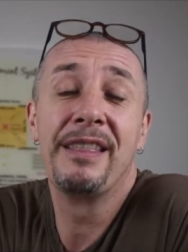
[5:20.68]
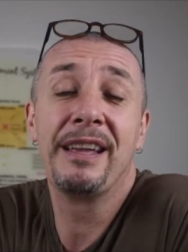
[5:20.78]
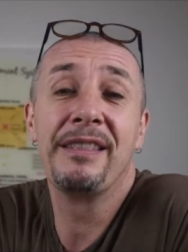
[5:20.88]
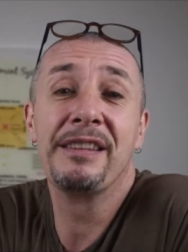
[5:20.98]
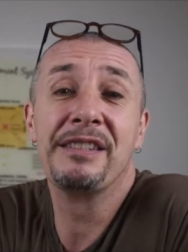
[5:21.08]

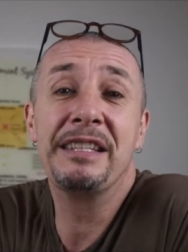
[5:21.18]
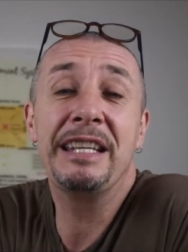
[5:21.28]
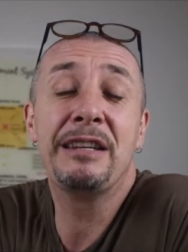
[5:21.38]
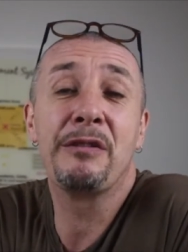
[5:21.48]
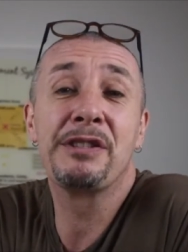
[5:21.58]
then this
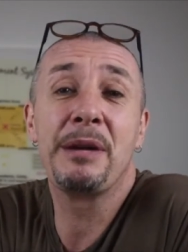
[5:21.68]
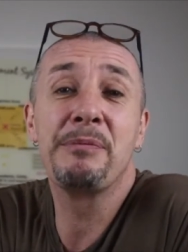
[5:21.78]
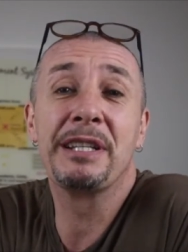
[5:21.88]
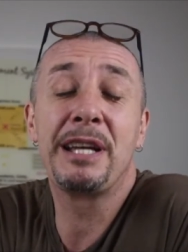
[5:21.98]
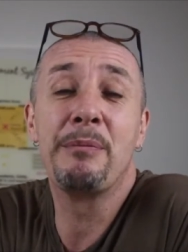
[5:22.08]
need of
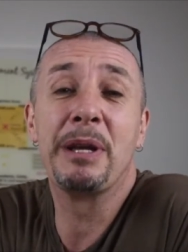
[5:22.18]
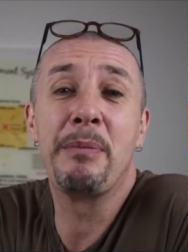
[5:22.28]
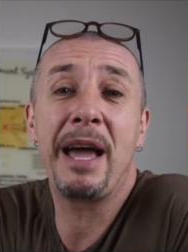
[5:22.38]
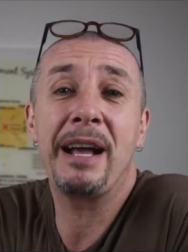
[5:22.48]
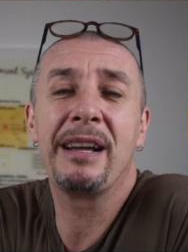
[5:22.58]
something
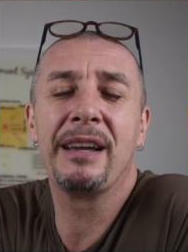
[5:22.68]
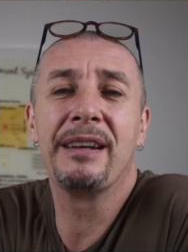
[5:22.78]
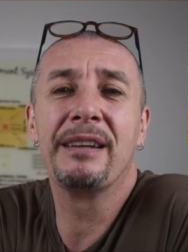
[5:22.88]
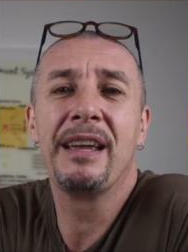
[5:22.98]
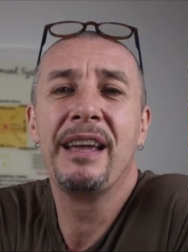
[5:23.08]
coming back.
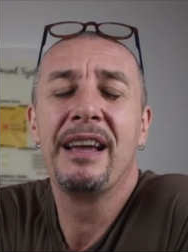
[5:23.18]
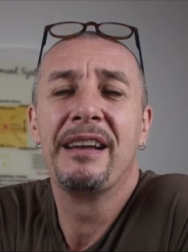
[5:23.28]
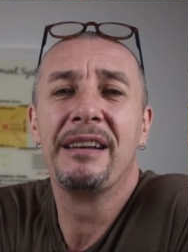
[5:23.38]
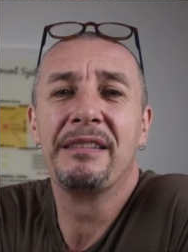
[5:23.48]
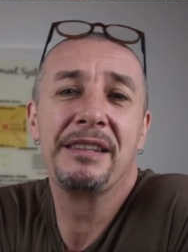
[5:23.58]
And
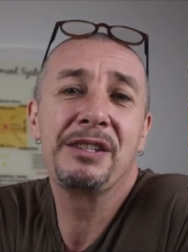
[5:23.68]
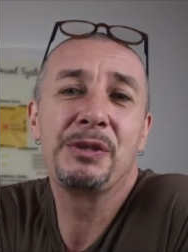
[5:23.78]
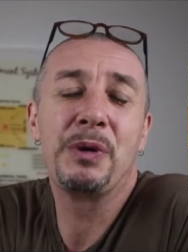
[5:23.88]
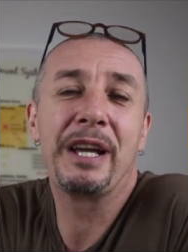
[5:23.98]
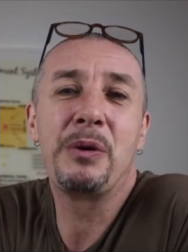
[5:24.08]
this
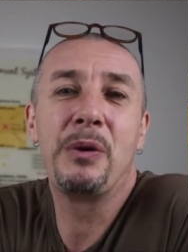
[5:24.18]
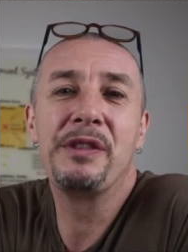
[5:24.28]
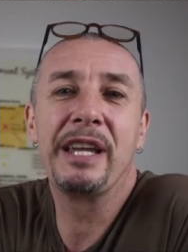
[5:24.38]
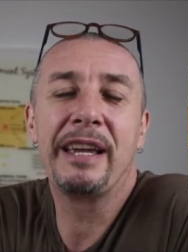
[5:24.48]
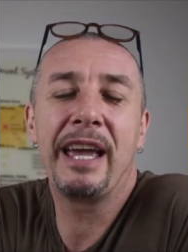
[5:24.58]
is what I
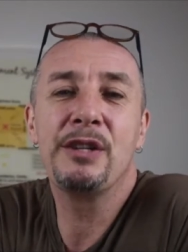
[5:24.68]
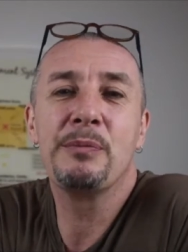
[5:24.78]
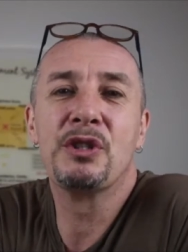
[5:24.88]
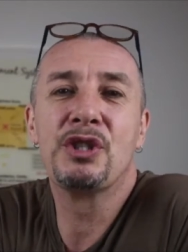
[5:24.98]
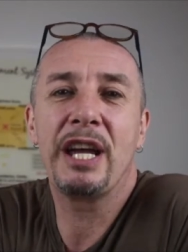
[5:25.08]
call the
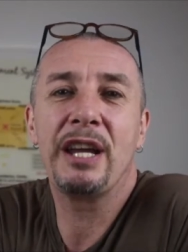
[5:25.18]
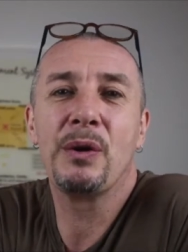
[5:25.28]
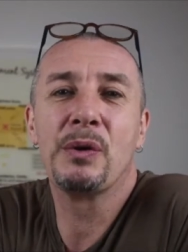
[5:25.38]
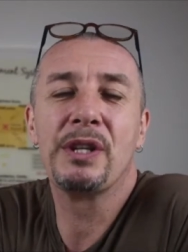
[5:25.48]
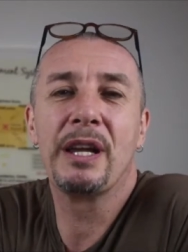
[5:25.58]
engagement
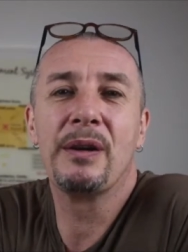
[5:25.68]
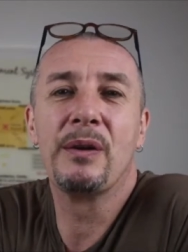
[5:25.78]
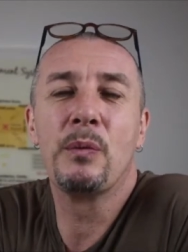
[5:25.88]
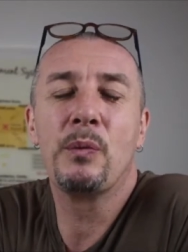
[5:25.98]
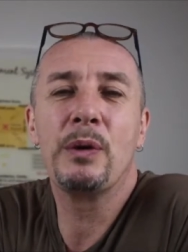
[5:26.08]
shadows.
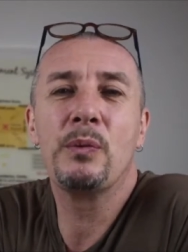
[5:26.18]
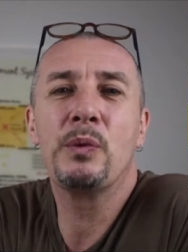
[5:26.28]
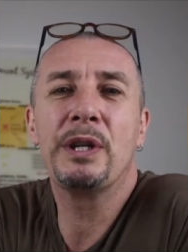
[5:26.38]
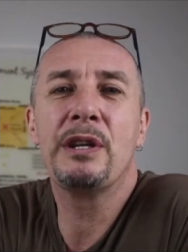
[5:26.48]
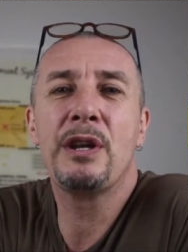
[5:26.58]
And
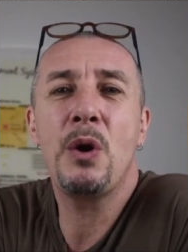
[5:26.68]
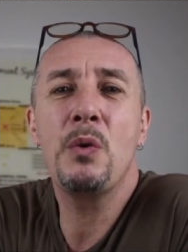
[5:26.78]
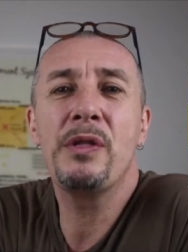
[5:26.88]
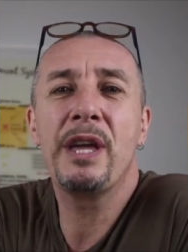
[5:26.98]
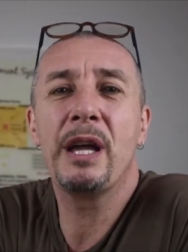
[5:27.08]
when we
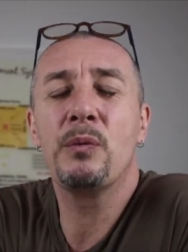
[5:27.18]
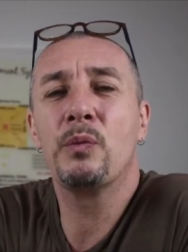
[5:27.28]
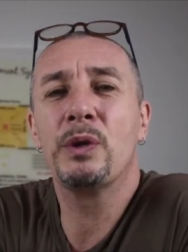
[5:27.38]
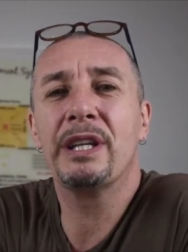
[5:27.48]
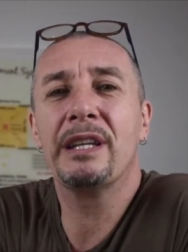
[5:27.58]
know that
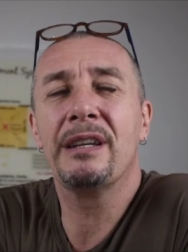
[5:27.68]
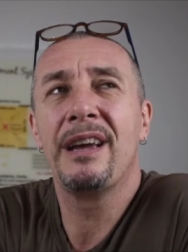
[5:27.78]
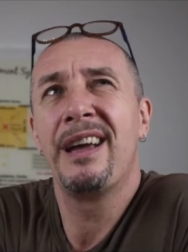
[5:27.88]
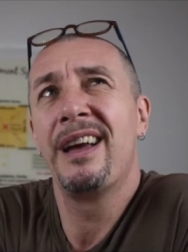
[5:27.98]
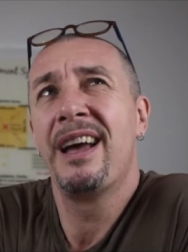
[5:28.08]

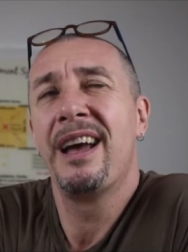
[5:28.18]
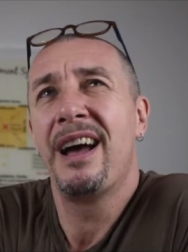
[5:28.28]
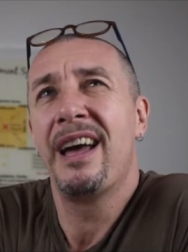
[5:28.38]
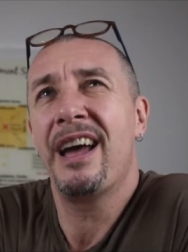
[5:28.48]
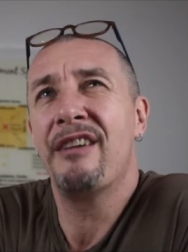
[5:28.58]
we
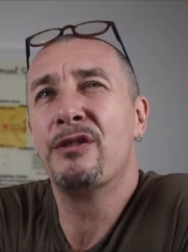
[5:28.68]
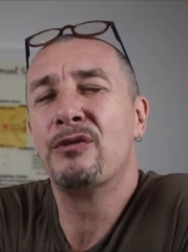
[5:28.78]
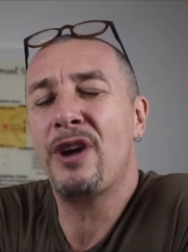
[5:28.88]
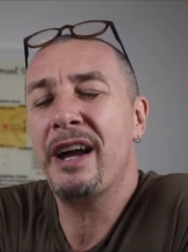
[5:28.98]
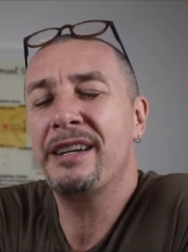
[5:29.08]
have
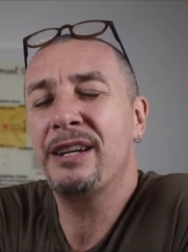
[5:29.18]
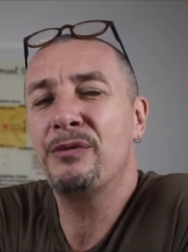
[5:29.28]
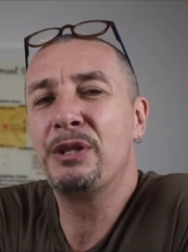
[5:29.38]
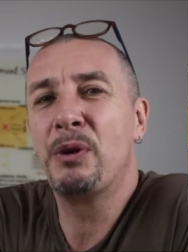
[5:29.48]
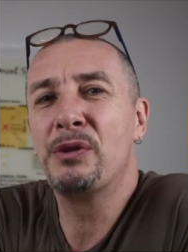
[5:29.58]
a right
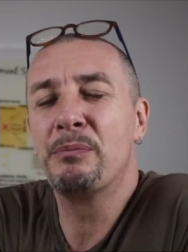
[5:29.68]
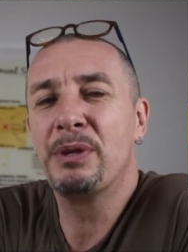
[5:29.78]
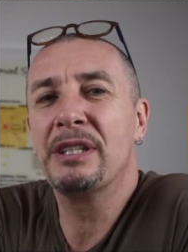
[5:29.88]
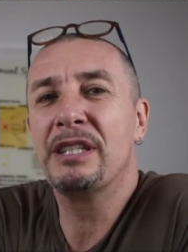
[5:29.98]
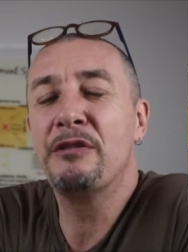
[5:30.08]
and
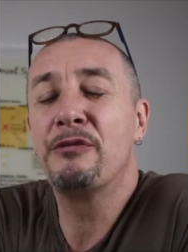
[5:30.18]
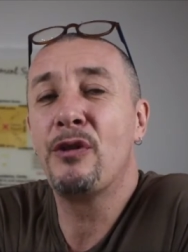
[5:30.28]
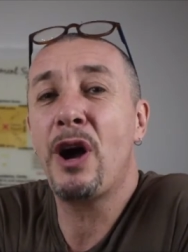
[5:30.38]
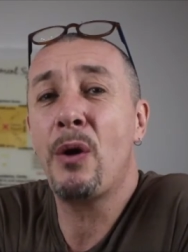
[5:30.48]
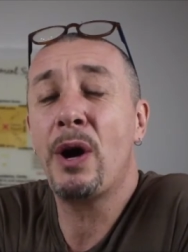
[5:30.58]
responsibility
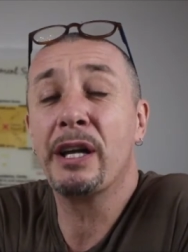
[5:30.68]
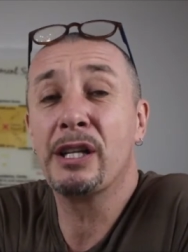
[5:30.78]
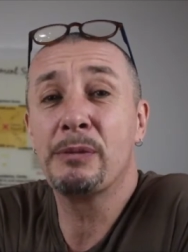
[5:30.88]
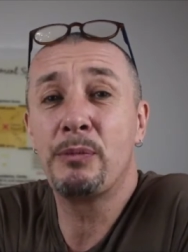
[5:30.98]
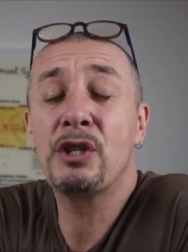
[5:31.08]
for our
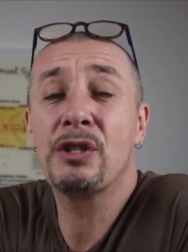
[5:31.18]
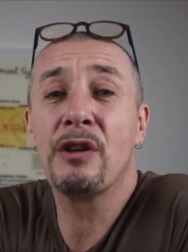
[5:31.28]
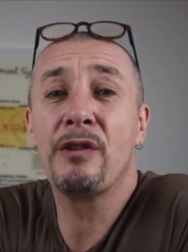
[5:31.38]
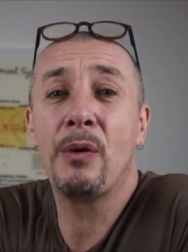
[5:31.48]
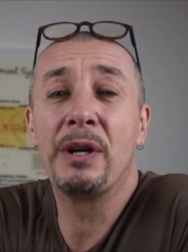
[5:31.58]

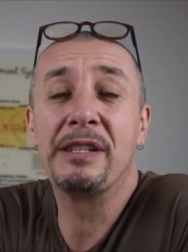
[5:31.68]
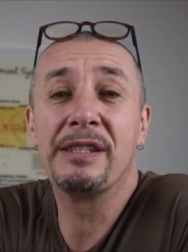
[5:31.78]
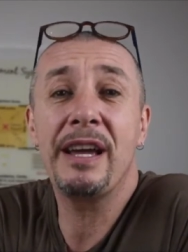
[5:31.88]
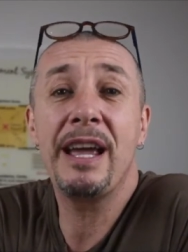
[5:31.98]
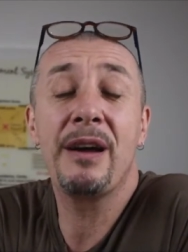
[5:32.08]
expression of our
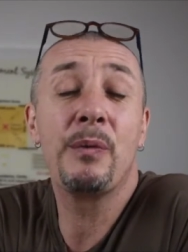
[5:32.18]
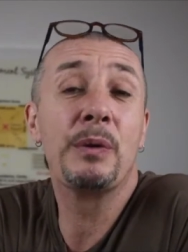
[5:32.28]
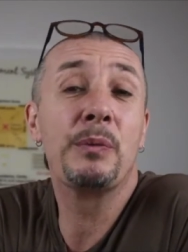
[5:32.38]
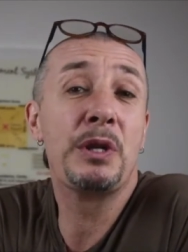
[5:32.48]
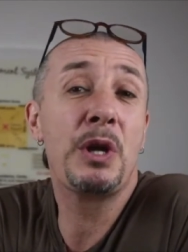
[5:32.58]
desire,
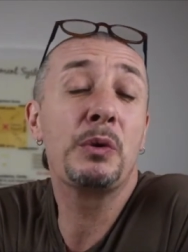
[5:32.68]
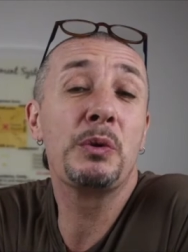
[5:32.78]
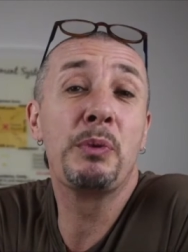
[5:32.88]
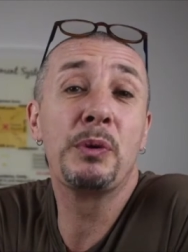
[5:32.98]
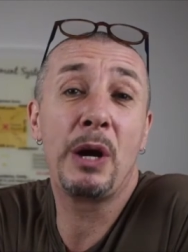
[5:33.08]
when we know
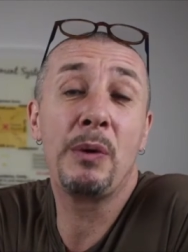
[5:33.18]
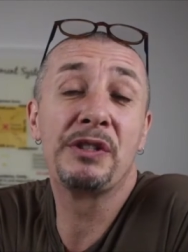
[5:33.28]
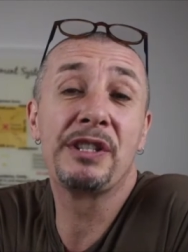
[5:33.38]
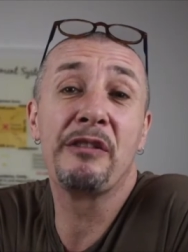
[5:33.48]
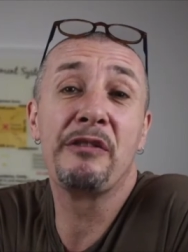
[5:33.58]
to put
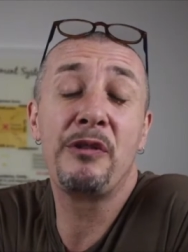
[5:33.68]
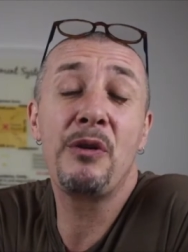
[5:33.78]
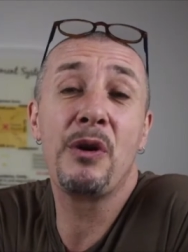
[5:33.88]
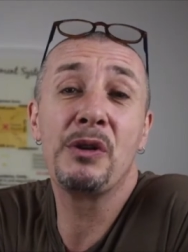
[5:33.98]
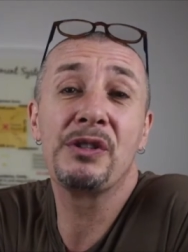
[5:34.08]
ourselves
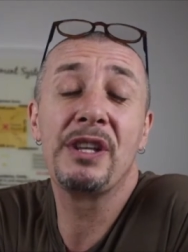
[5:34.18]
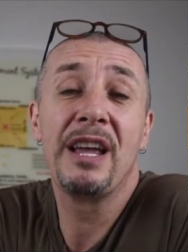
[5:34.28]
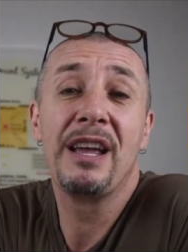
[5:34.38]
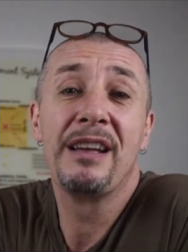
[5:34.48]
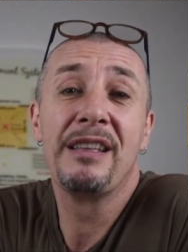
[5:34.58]
first,
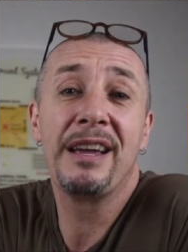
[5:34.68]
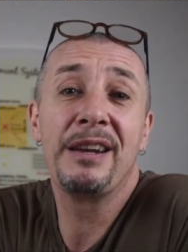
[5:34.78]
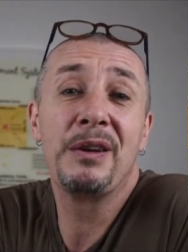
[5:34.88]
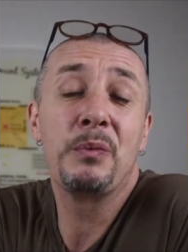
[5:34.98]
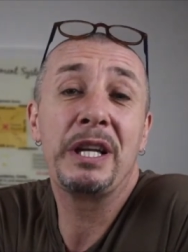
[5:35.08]

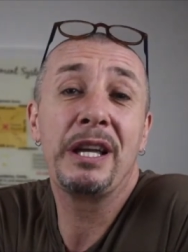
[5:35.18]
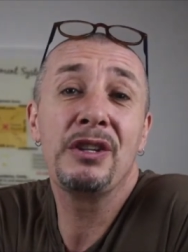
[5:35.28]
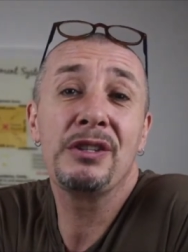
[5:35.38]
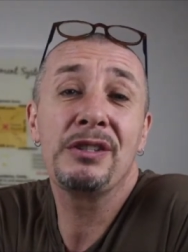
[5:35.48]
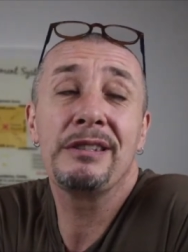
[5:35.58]
then we
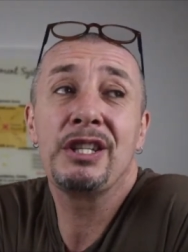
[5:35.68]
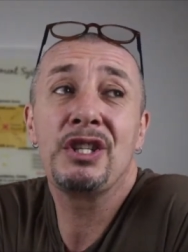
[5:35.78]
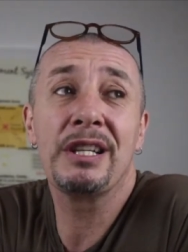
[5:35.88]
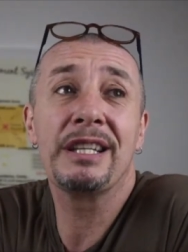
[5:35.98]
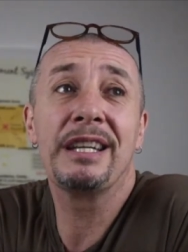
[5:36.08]
can just
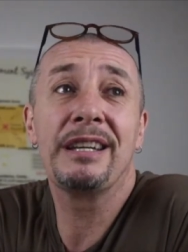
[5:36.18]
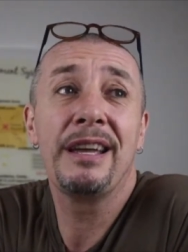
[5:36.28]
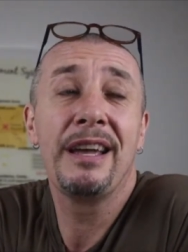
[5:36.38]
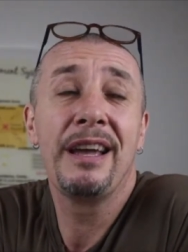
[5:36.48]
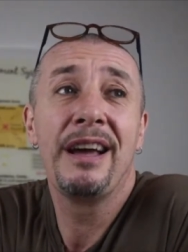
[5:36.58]
literally